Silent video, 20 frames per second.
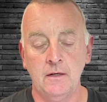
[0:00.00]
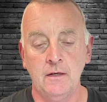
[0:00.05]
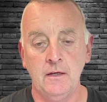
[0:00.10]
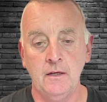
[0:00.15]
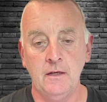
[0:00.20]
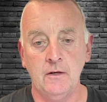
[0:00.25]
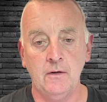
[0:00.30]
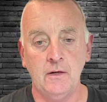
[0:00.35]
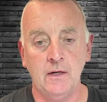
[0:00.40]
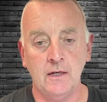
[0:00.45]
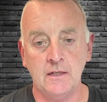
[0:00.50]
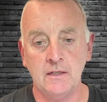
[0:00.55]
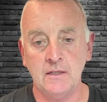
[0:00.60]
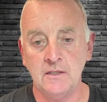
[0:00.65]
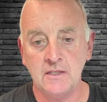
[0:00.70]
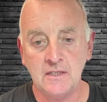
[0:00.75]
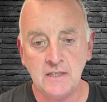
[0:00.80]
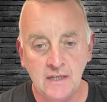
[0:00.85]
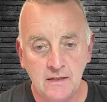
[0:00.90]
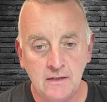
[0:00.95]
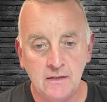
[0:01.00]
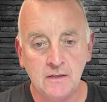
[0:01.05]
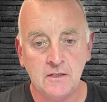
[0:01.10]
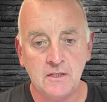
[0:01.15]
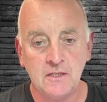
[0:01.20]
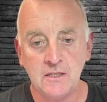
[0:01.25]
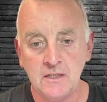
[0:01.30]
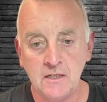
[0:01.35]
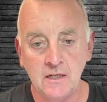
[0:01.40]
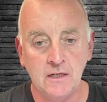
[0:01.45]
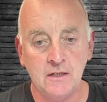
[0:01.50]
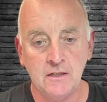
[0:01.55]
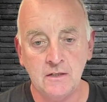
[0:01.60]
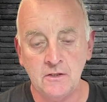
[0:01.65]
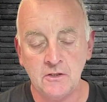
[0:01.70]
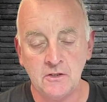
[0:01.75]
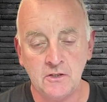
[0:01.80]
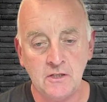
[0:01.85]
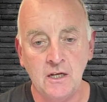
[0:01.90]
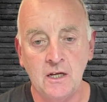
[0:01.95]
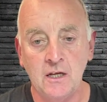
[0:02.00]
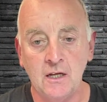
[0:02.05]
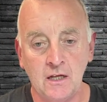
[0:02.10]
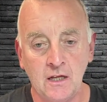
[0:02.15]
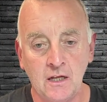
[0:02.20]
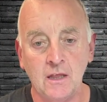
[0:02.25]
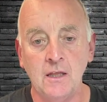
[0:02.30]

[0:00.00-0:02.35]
You know, I can send this uh, just a,